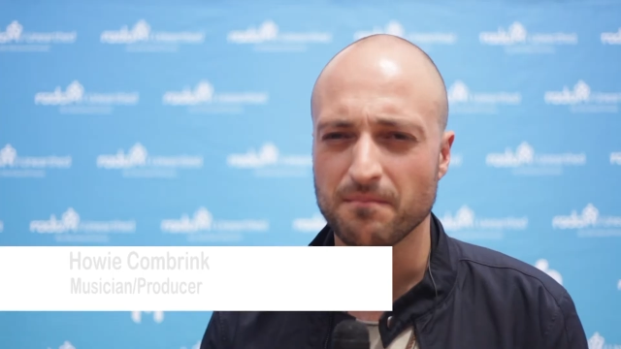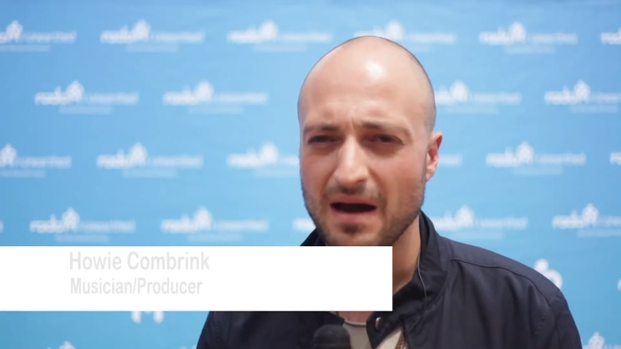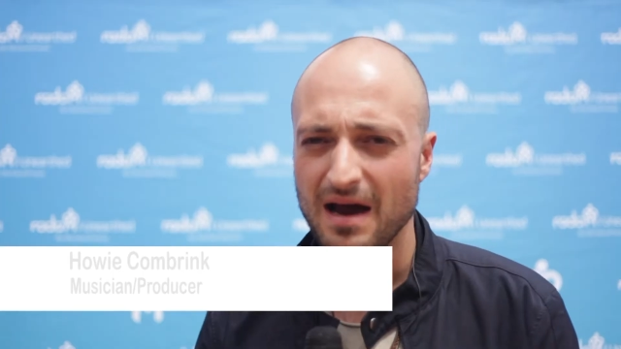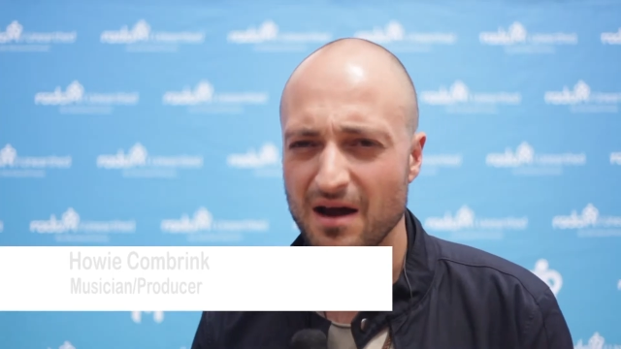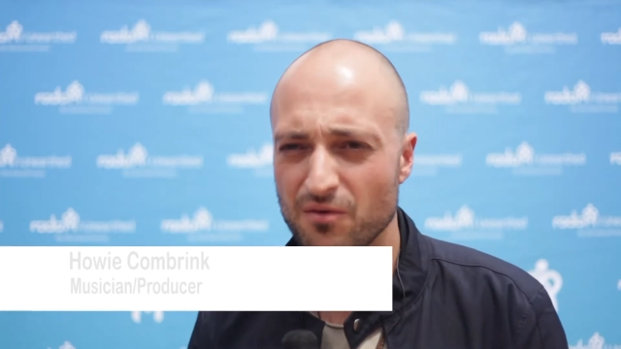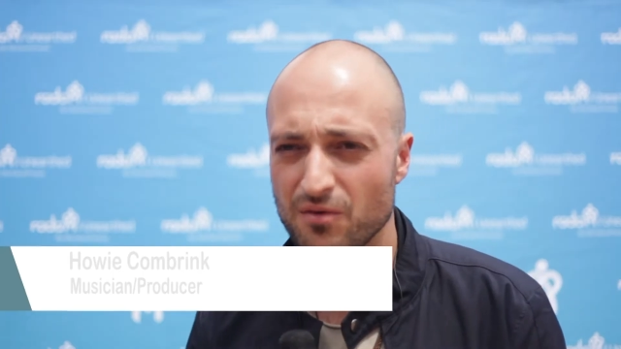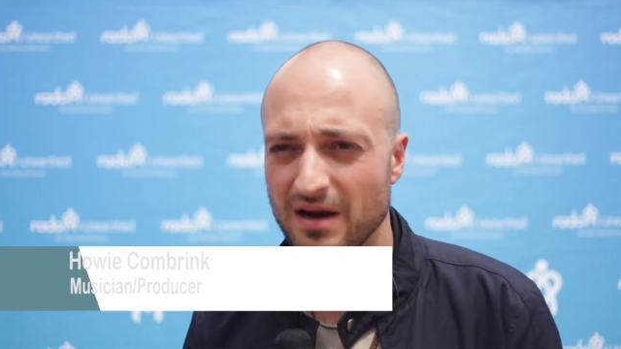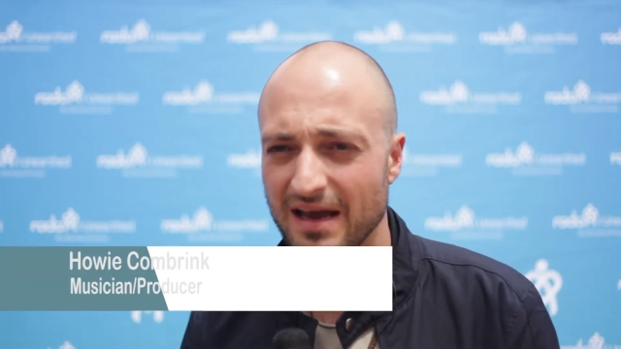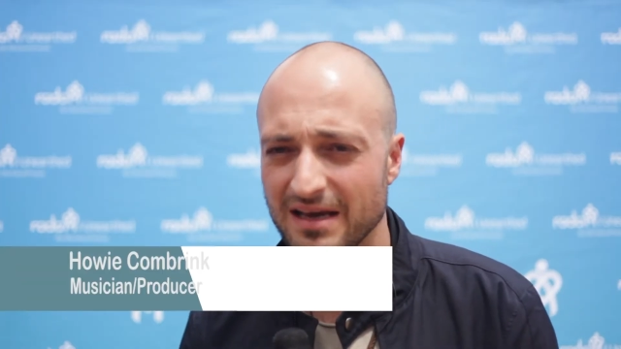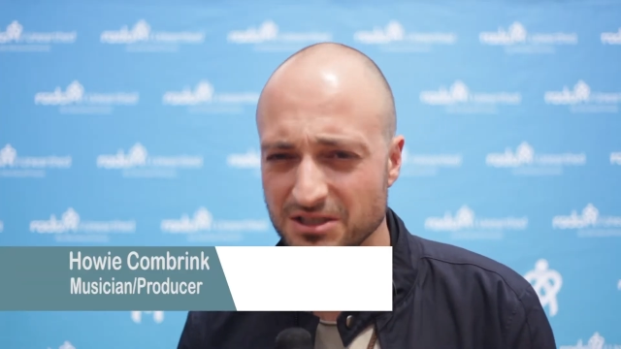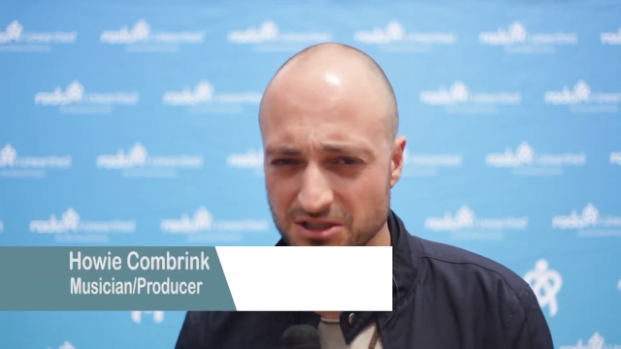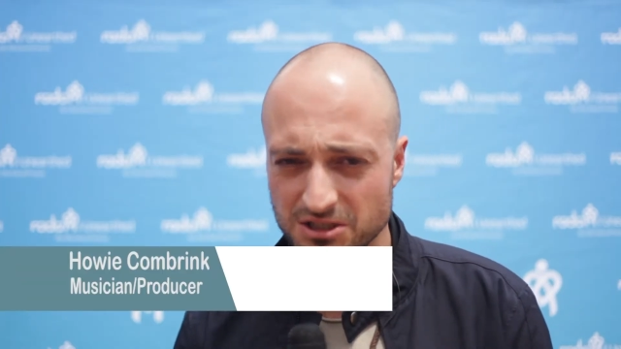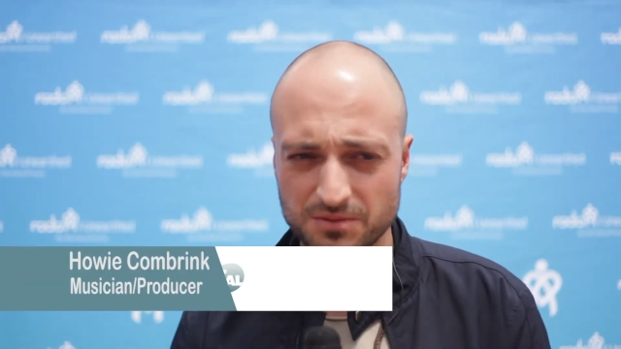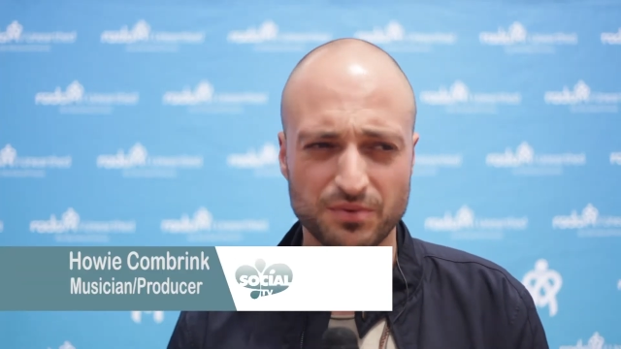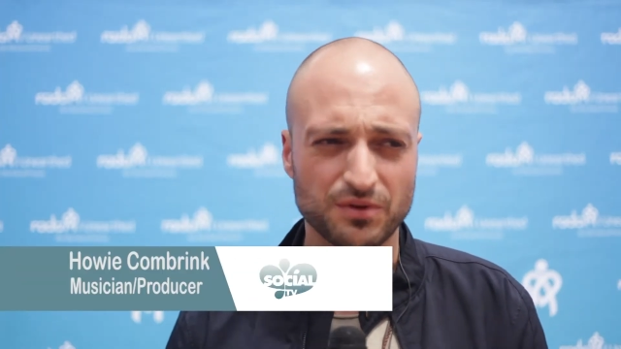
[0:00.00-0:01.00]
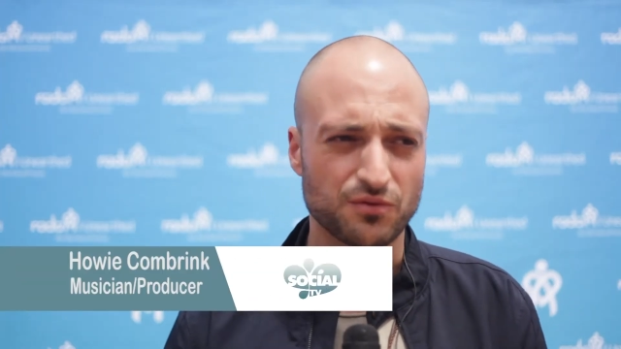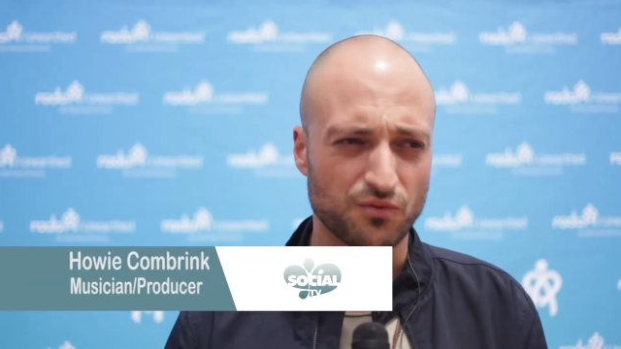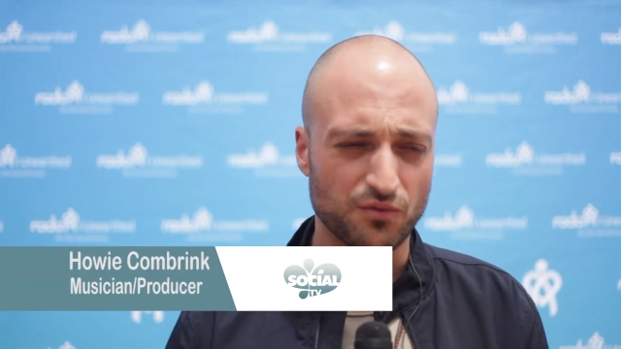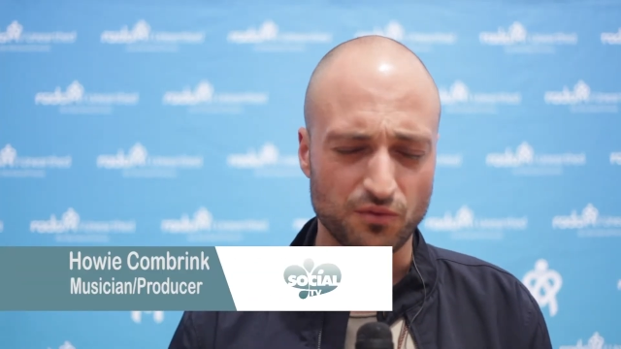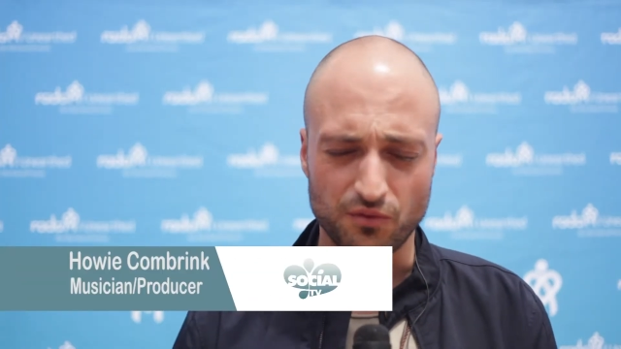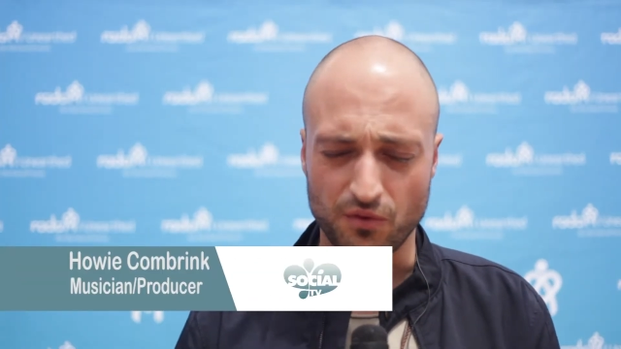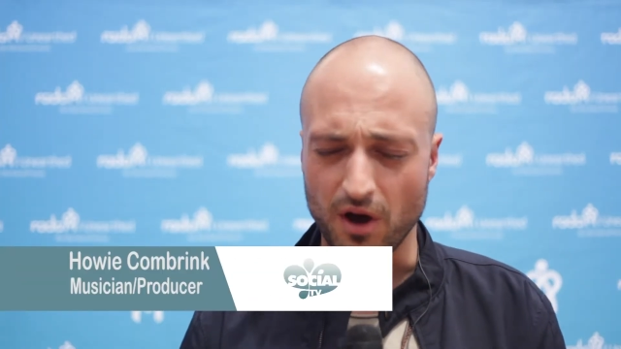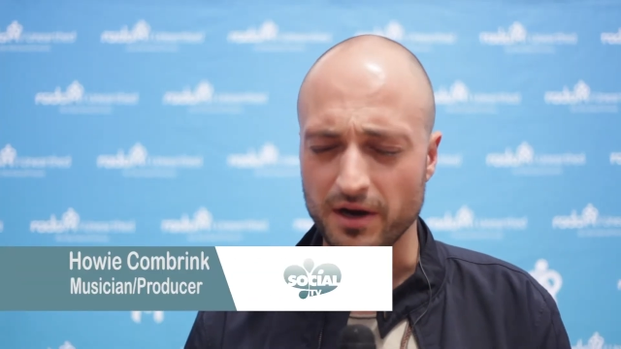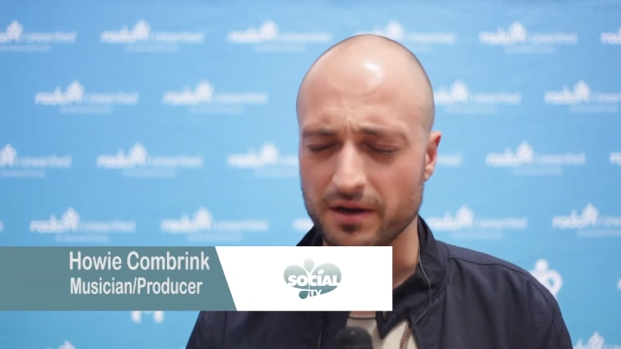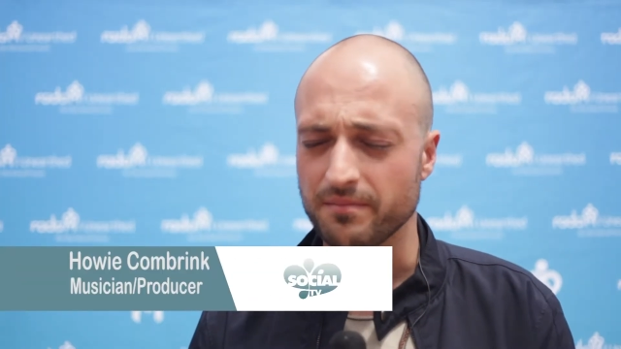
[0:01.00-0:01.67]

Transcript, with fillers: My relationship with RADA